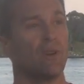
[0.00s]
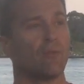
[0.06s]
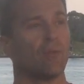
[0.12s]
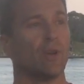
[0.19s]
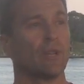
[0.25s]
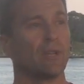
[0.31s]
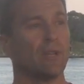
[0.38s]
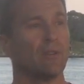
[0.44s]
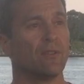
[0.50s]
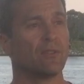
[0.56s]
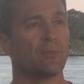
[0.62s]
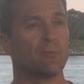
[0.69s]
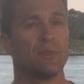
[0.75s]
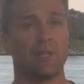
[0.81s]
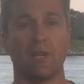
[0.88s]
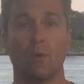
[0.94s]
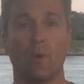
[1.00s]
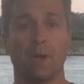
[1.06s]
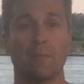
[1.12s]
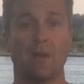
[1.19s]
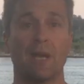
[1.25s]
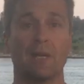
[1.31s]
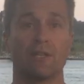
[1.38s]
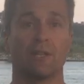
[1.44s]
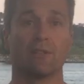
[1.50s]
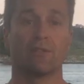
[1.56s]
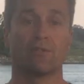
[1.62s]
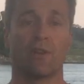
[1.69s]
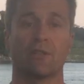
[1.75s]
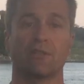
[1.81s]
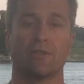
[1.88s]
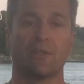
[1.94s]
I've worked in some tier 1 major
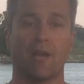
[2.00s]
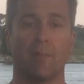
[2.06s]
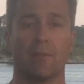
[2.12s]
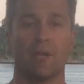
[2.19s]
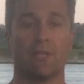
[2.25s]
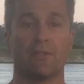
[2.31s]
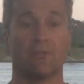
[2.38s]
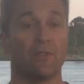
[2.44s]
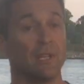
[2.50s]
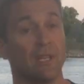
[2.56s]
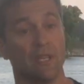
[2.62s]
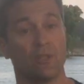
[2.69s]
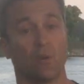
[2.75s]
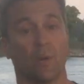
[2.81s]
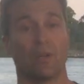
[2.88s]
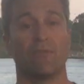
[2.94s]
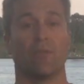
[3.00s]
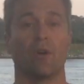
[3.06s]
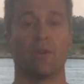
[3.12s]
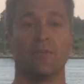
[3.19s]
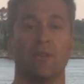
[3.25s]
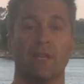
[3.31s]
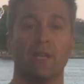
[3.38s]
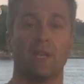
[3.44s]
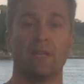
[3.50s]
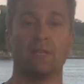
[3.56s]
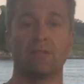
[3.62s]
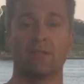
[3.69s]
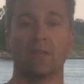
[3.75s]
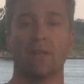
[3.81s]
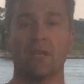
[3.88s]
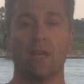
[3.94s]
construction companies for nearly 25
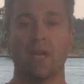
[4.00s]
years.